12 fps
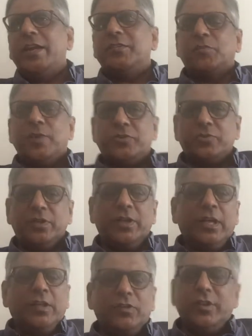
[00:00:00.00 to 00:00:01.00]
nice question.
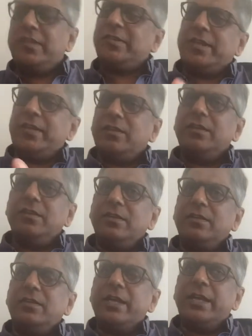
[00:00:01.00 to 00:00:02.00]
So let's
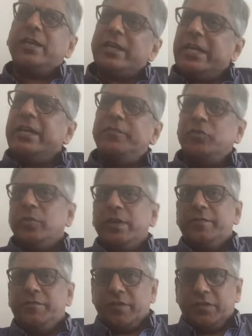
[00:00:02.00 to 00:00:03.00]
take it
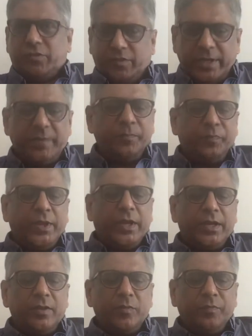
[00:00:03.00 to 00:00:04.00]
individually first. Right?
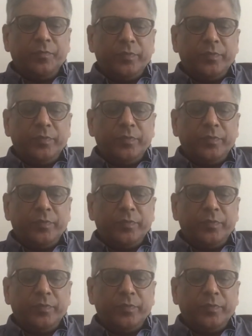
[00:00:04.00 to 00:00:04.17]
Now,